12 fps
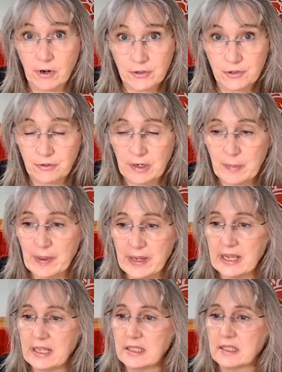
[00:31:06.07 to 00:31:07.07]
rosary
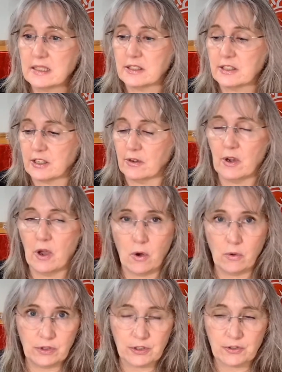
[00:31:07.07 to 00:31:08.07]
beads. So you
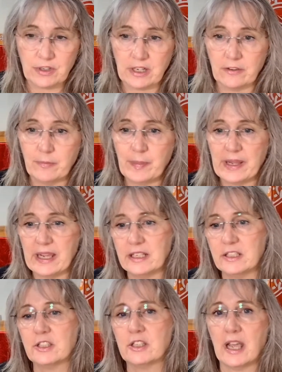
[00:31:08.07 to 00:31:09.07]
hold the string of
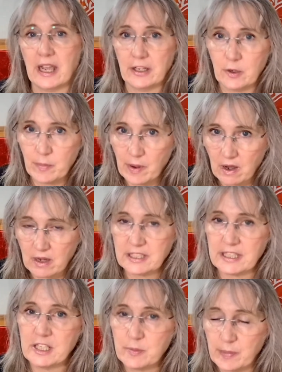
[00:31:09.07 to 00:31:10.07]
beads and you
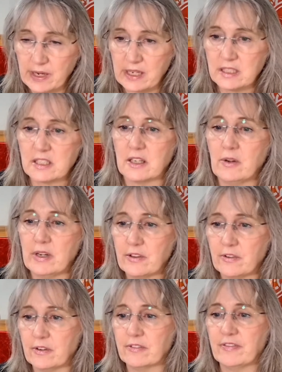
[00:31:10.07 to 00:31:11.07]
pass each bead slowly
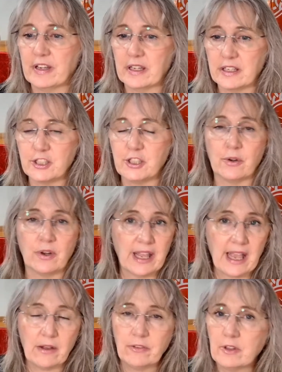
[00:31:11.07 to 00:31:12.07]
through your fingers. You can
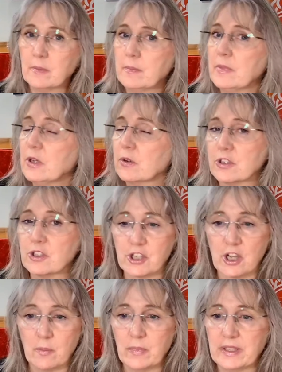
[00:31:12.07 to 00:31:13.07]
count them, you can
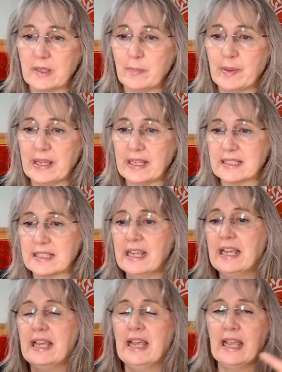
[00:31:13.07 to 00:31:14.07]
chant with the beads.
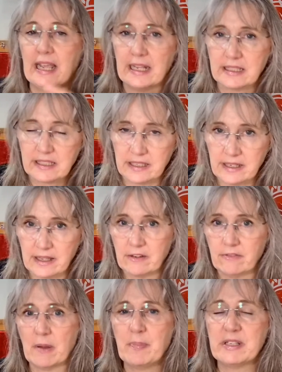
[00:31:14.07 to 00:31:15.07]
It's
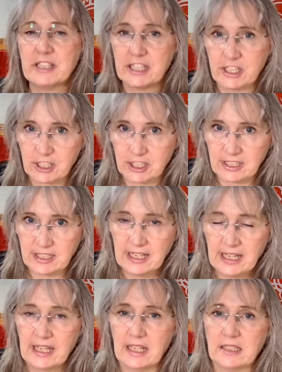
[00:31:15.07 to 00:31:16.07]
another repetition.
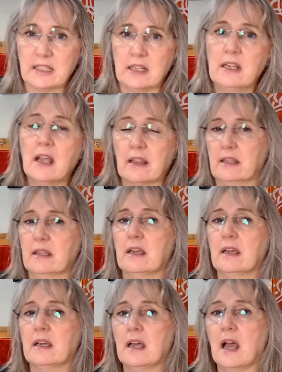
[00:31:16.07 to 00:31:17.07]
It's
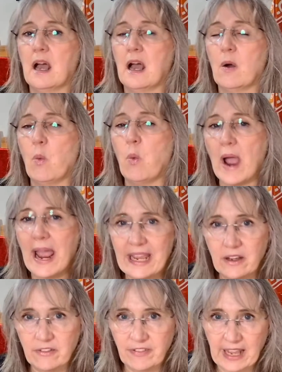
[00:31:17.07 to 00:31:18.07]
another
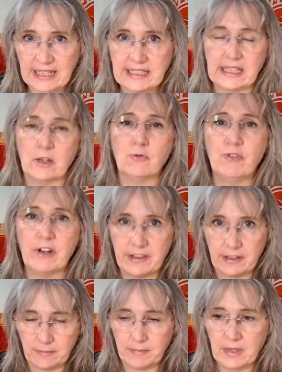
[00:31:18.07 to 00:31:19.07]
way of getting a
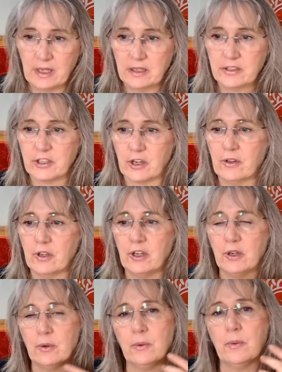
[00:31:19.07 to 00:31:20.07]
rhythm so
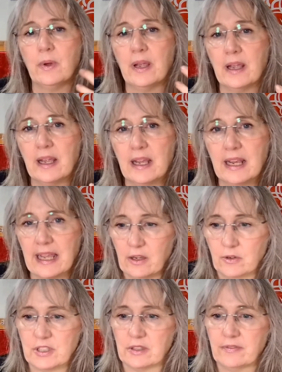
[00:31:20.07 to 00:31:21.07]
that you get
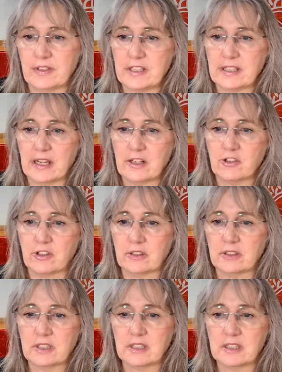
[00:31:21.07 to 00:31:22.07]
yourself into that
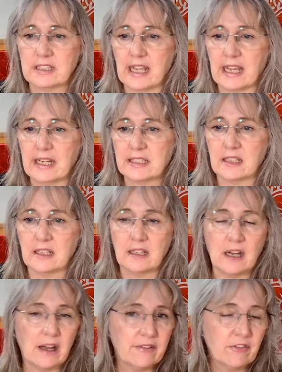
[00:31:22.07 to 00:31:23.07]
trance state.
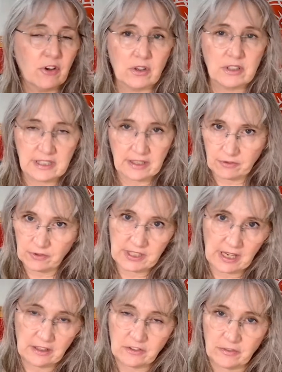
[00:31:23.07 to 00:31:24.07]
I've got several
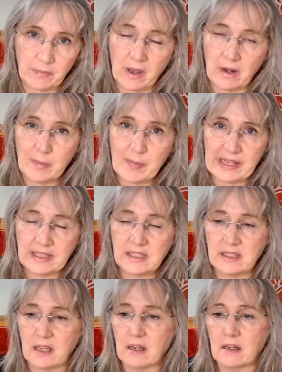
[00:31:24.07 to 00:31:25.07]
sets of mala
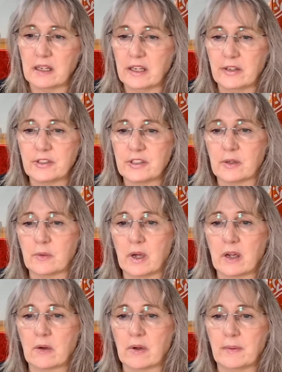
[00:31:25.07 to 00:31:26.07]
beads that I use that
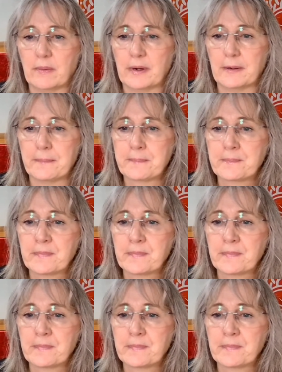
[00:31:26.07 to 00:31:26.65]
work quite well.